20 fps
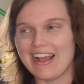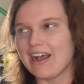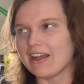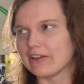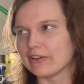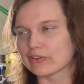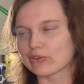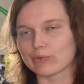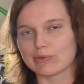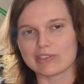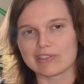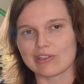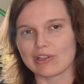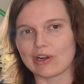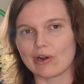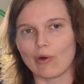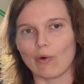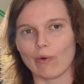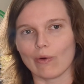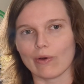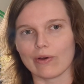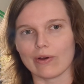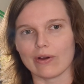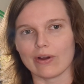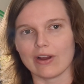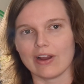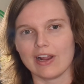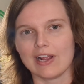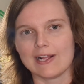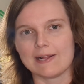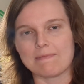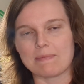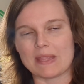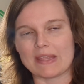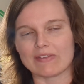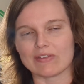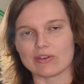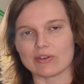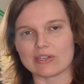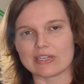He also reads a lot of horror,
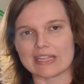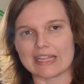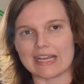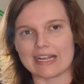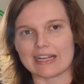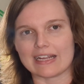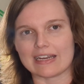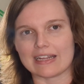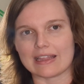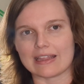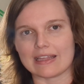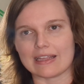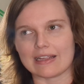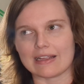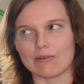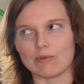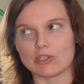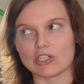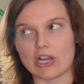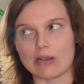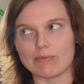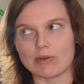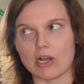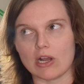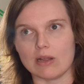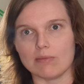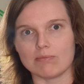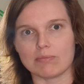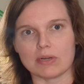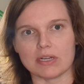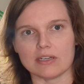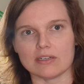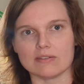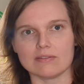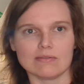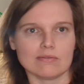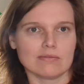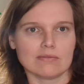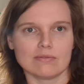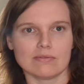if you're into that kind of thing, which I'm not, but
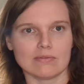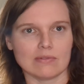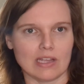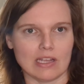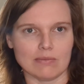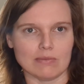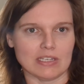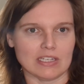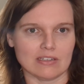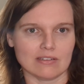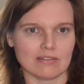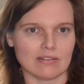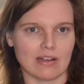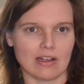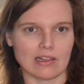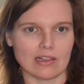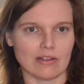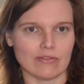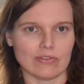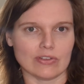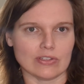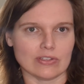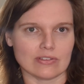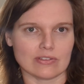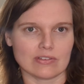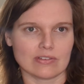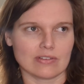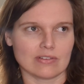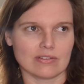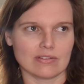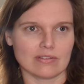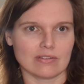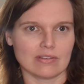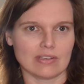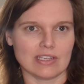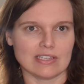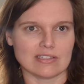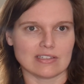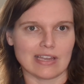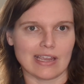I mean, I love his
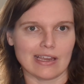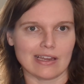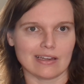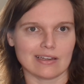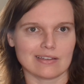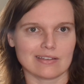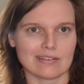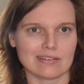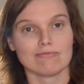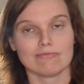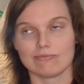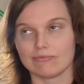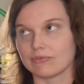takes.